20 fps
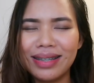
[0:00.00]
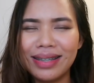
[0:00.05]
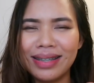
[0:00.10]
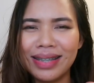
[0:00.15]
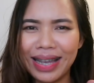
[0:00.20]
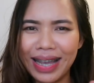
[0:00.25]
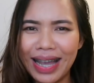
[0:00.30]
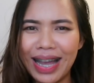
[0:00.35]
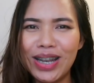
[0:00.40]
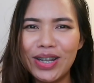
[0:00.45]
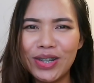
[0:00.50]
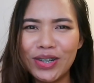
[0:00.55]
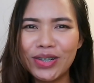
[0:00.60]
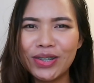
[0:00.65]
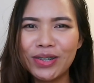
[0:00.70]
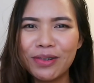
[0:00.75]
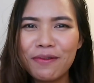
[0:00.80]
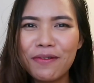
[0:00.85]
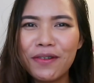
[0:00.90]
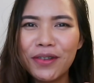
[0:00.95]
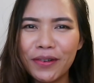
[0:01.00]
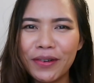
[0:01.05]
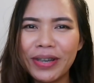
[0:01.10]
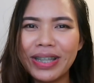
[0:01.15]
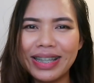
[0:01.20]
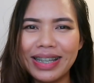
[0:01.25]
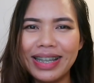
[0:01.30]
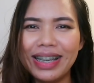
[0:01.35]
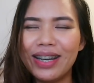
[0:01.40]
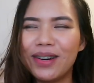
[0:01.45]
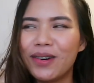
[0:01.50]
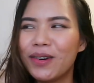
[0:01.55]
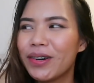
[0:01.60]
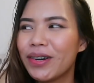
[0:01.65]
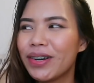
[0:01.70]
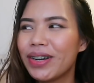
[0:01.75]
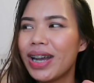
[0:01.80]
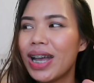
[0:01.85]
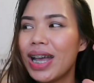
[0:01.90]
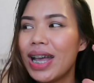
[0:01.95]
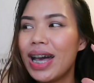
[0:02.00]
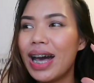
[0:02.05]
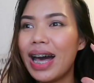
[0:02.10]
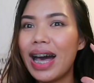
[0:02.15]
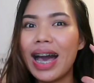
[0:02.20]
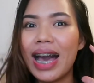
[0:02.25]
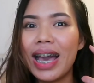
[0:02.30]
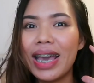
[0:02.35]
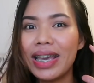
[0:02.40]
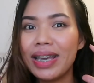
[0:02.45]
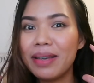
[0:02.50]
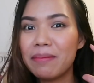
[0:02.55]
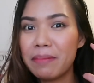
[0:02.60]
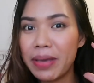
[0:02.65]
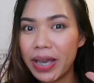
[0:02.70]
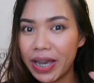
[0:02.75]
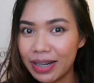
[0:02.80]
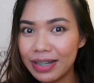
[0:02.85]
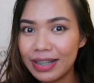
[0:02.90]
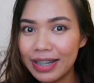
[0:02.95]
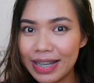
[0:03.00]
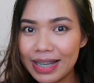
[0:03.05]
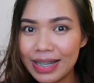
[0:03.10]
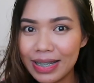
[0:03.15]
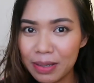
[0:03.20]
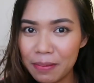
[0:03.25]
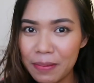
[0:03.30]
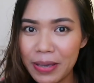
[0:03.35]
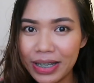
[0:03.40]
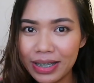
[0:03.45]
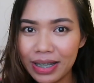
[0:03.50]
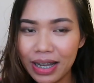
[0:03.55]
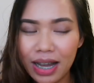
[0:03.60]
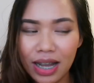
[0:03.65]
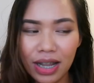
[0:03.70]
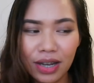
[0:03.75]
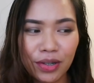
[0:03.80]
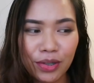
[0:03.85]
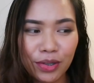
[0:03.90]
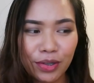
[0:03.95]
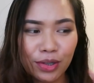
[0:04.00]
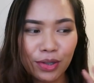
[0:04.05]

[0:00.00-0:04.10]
Tagalog fluently, or I barely speak Tagalog.